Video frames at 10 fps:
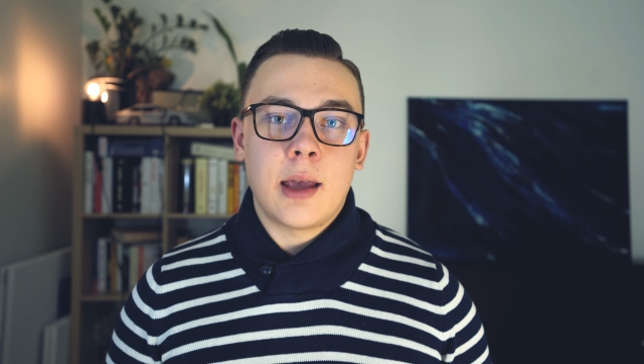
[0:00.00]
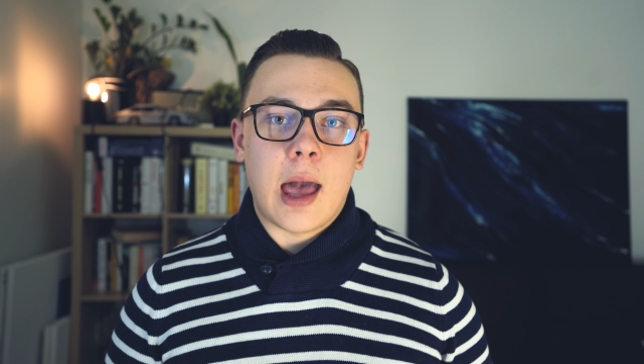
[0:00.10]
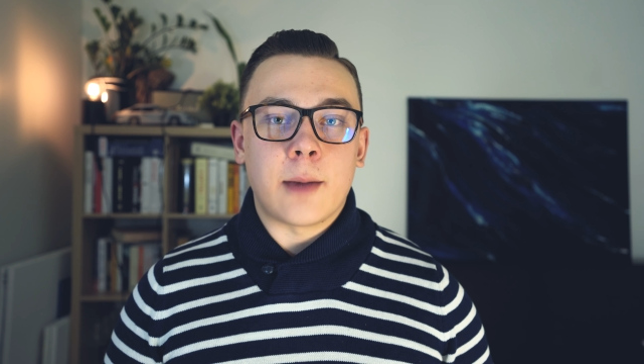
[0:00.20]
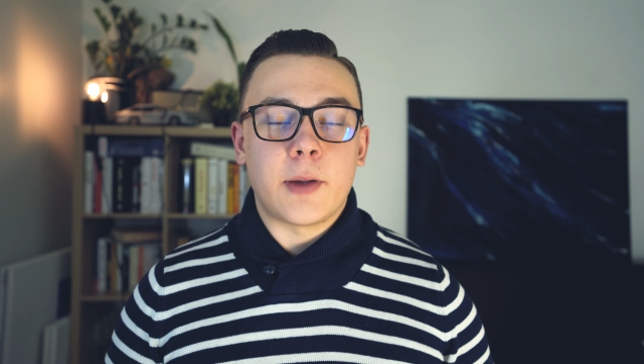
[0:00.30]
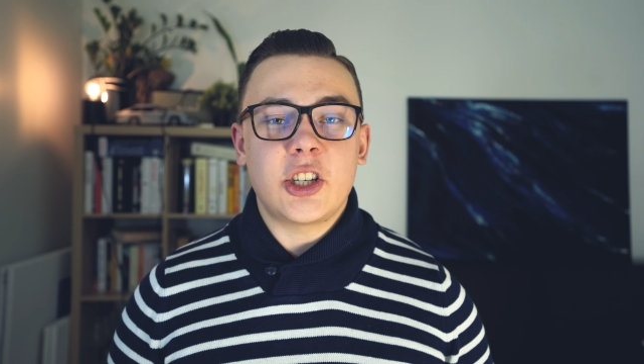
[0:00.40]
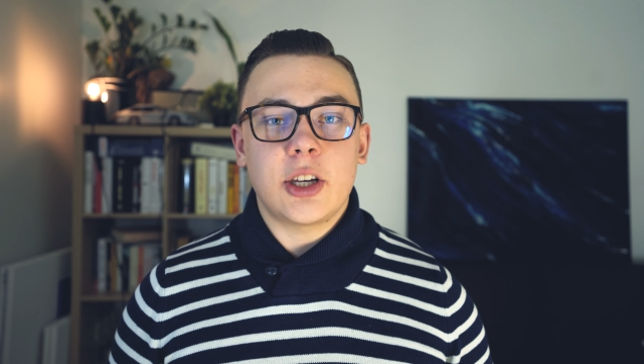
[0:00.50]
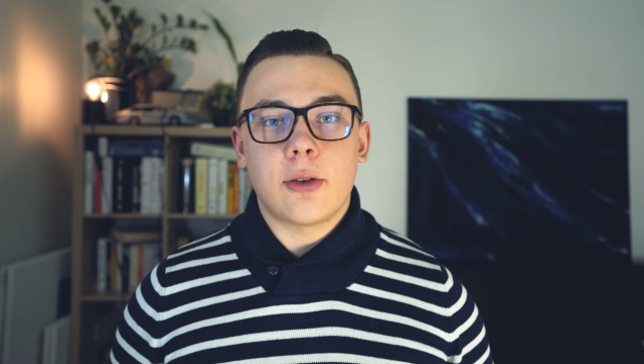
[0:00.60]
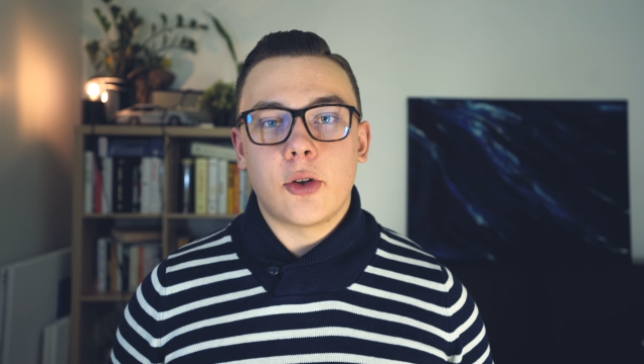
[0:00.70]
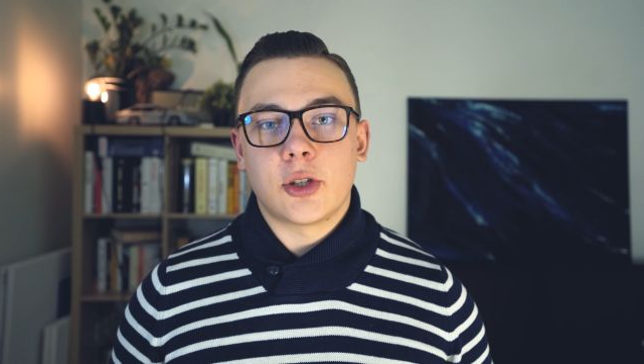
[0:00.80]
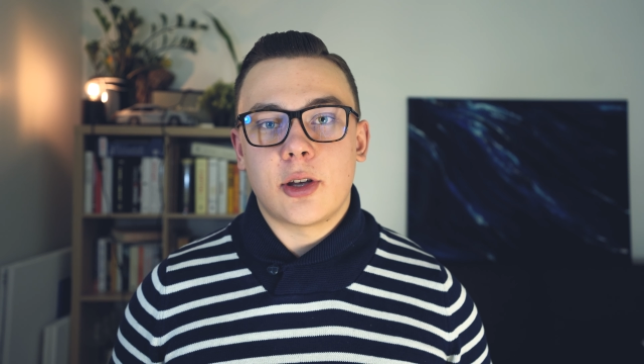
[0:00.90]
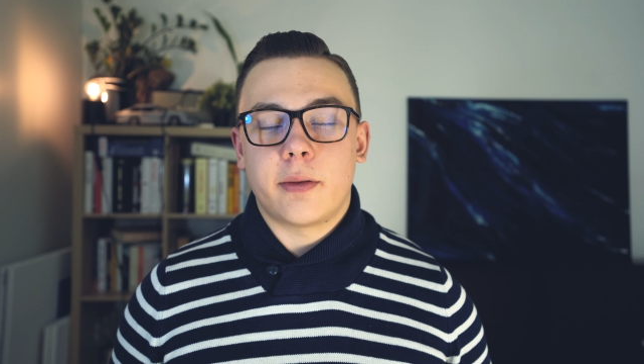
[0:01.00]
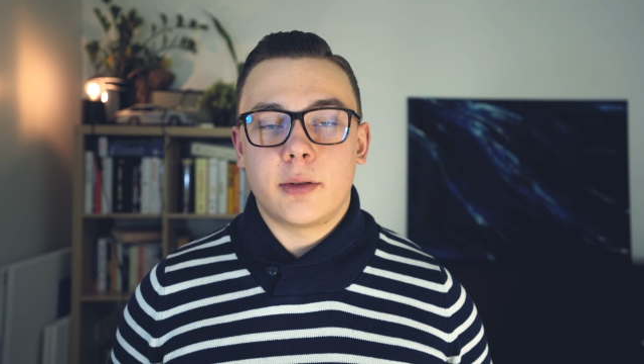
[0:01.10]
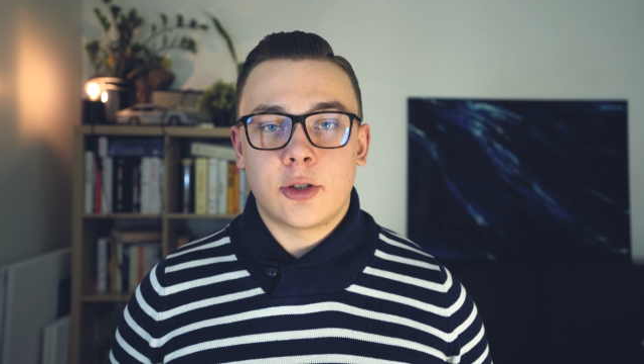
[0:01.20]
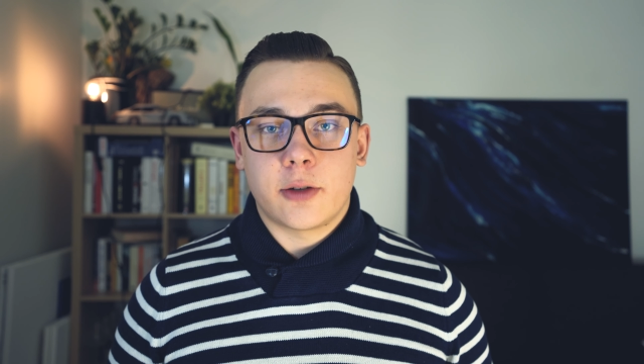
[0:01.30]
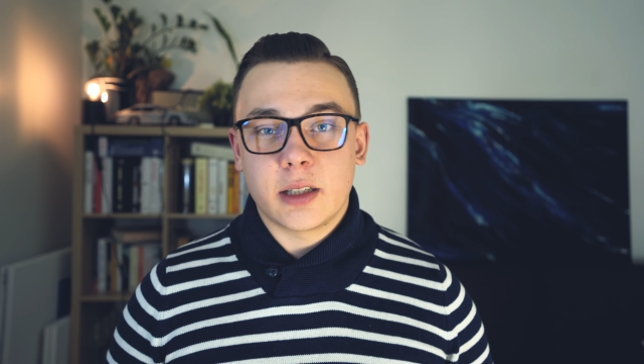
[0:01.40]
And pitching your
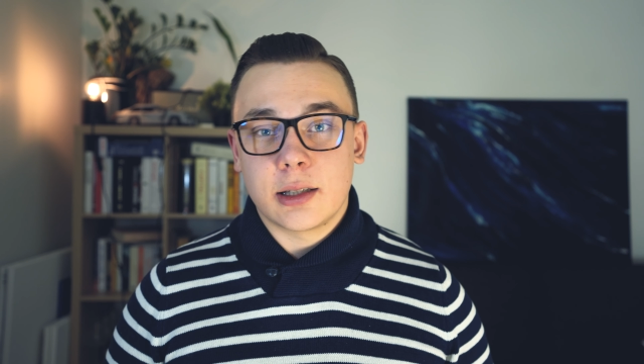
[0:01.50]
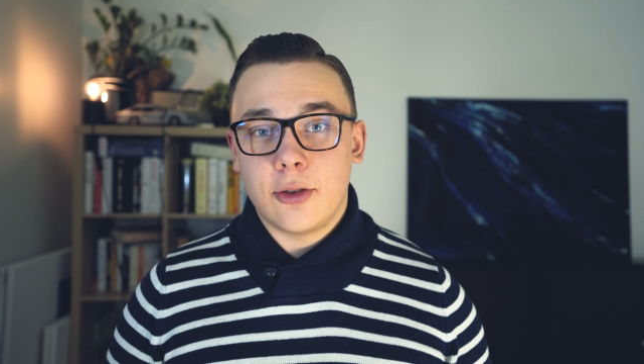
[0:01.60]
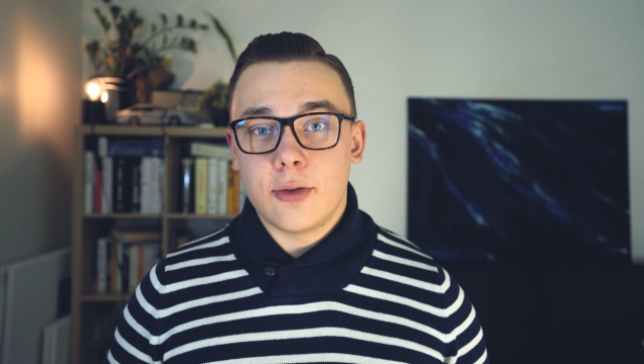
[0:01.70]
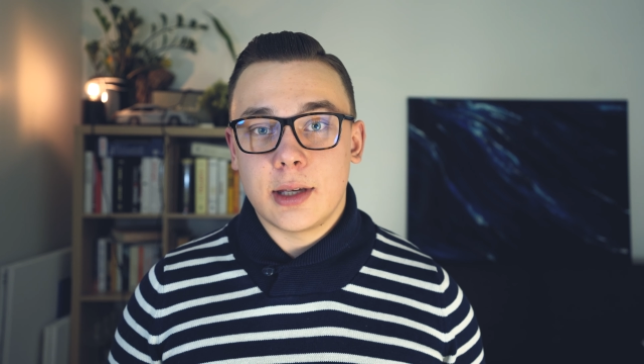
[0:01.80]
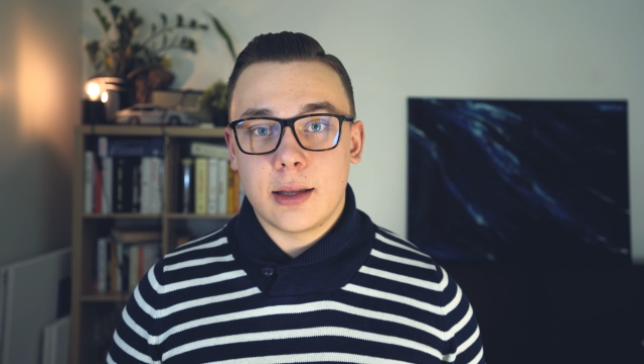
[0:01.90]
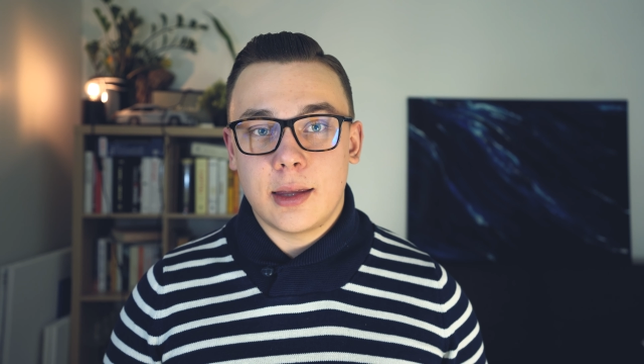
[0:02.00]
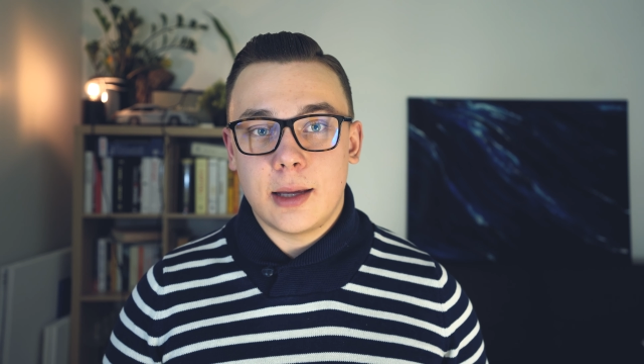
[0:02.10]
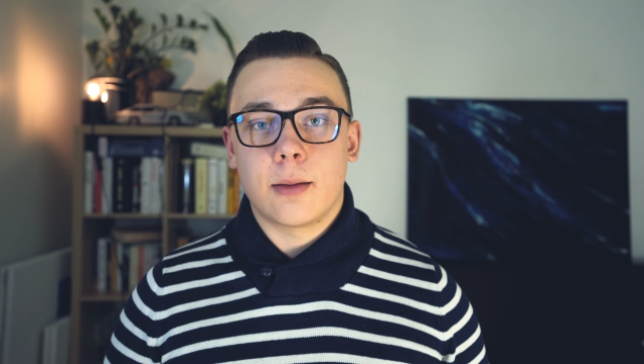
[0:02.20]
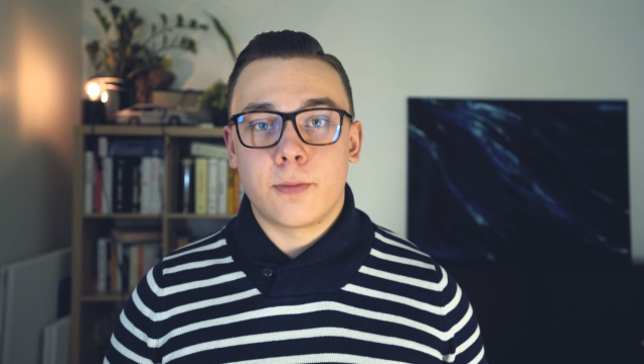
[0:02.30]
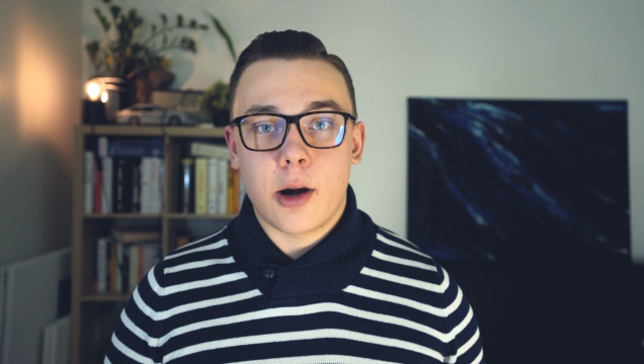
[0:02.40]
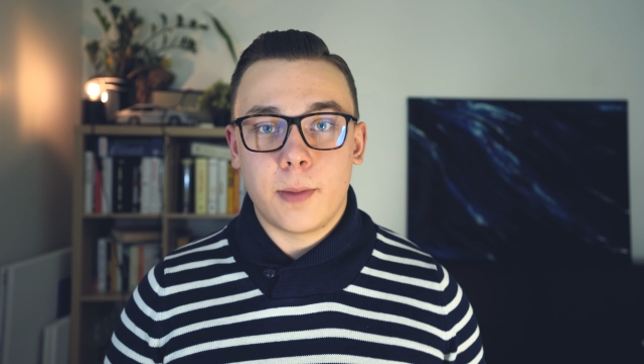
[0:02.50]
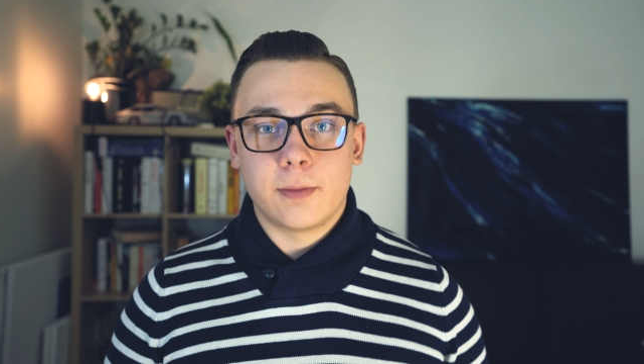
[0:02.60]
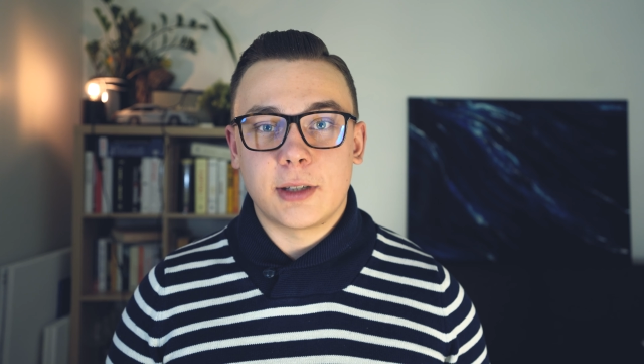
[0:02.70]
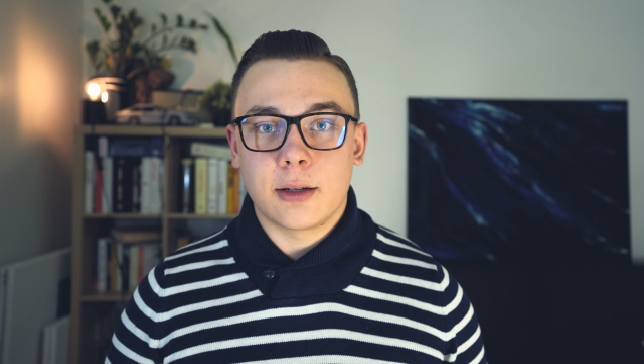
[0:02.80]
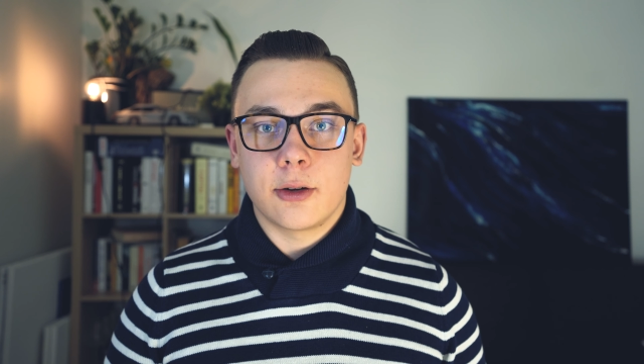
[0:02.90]
service using the
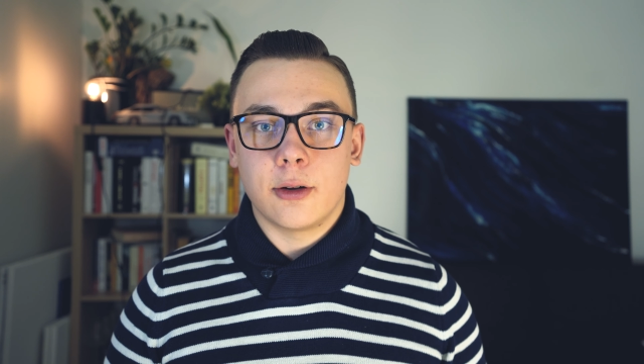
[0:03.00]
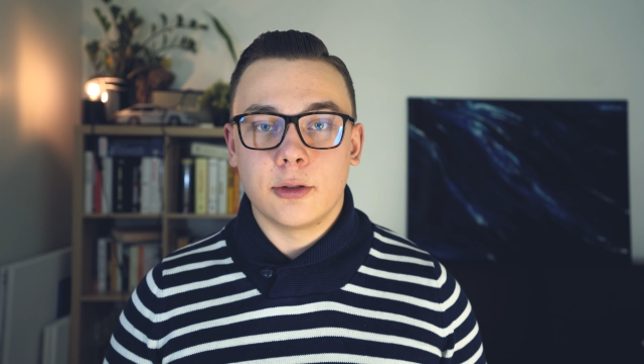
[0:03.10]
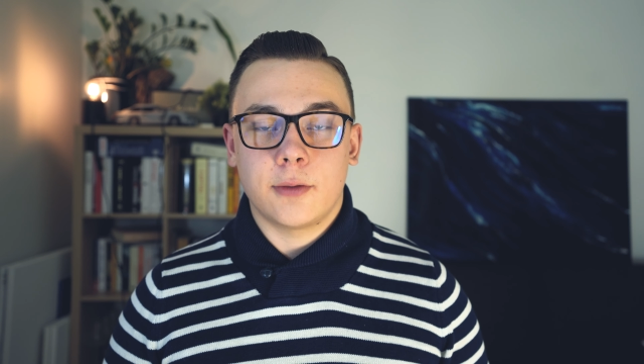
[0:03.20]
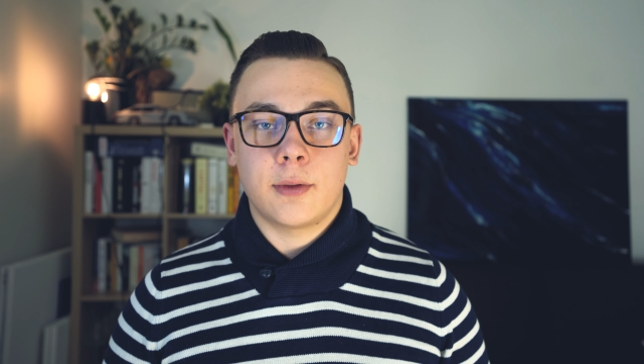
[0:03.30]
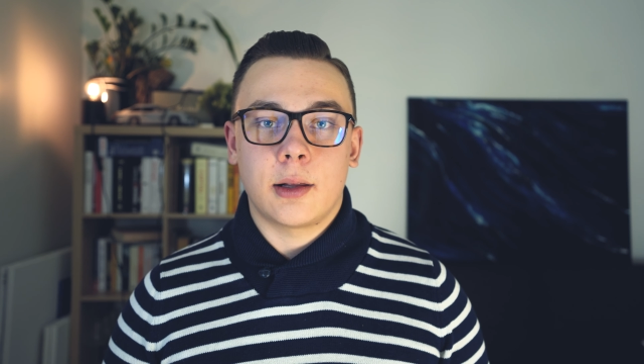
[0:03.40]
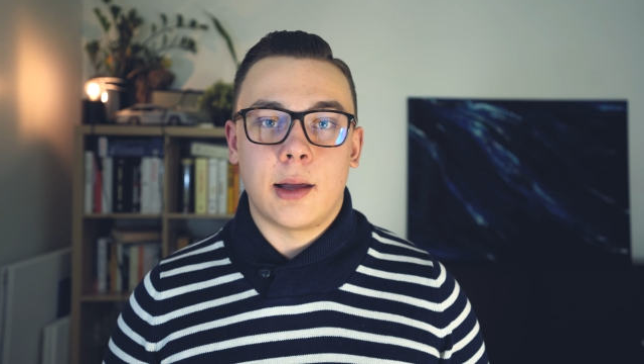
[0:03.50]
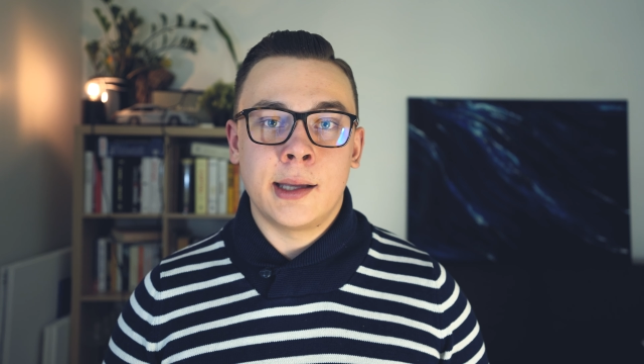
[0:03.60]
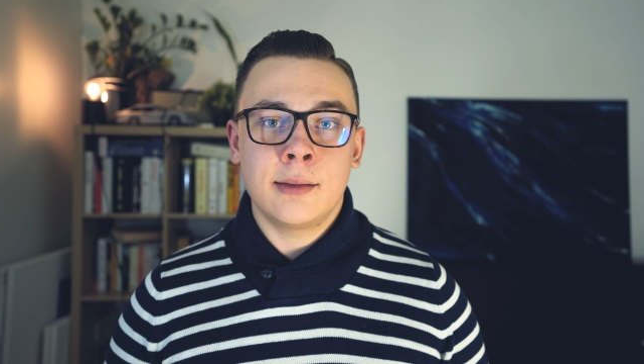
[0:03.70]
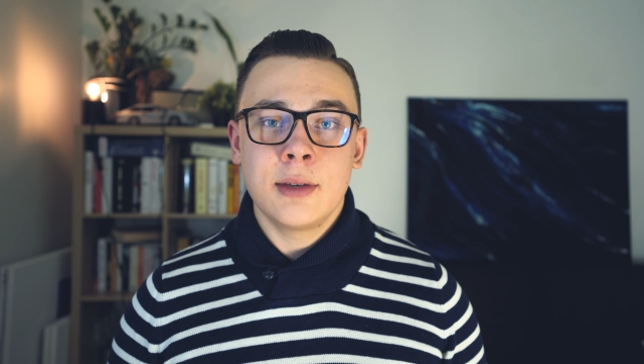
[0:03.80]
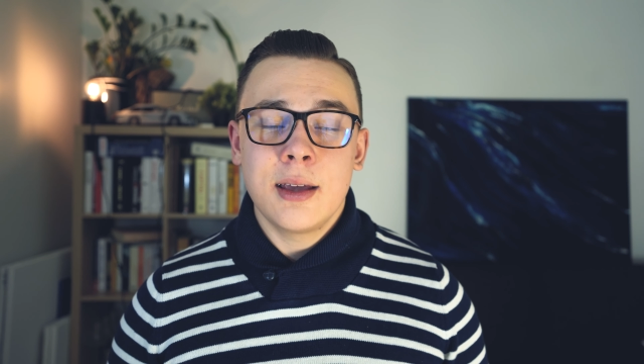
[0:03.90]
problems and goals of the client,